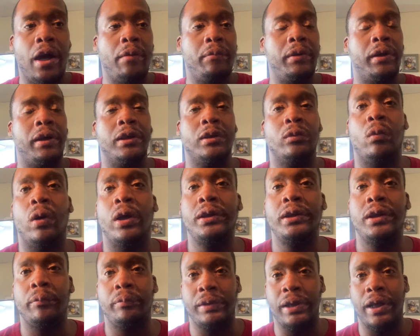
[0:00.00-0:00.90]
Because
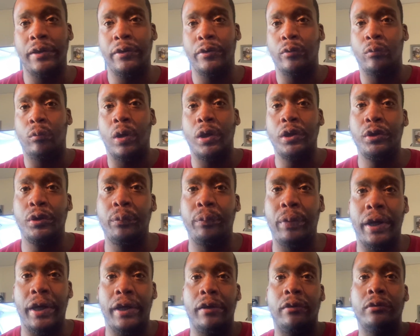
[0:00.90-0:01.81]
once you
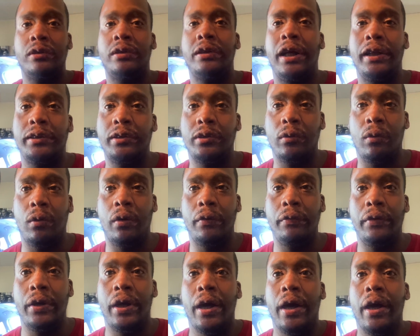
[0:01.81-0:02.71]
pay those debts
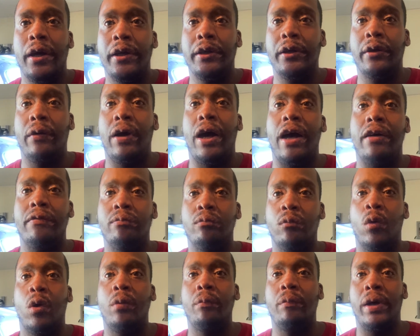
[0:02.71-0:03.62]
off, you'll have
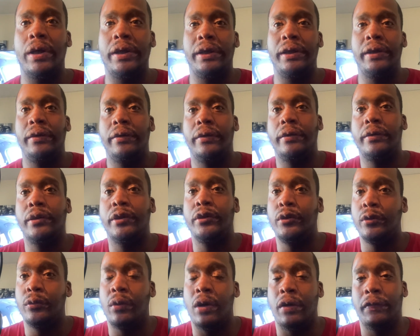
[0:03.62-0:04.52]
more money to
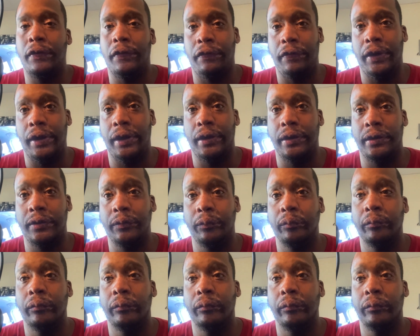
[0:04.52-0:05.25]
do other things.